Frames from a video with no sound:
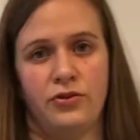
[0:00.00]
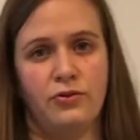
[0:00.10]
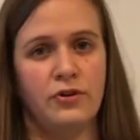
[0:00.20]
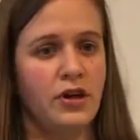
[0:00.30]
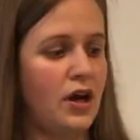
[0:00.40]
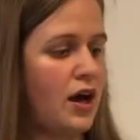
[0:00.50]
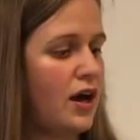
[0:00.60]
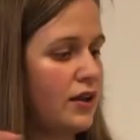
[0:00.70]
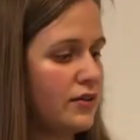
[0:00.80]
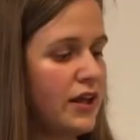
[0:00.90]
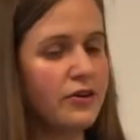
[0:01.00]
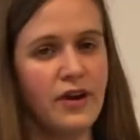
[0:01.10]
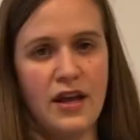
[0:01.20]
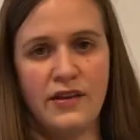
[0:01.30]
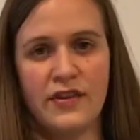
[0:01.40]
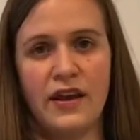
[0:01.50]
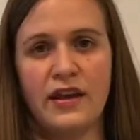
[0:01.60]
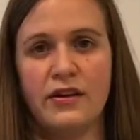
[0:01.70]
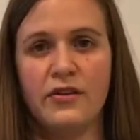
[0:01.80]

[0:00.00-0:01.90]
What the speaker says: do lay their eggs in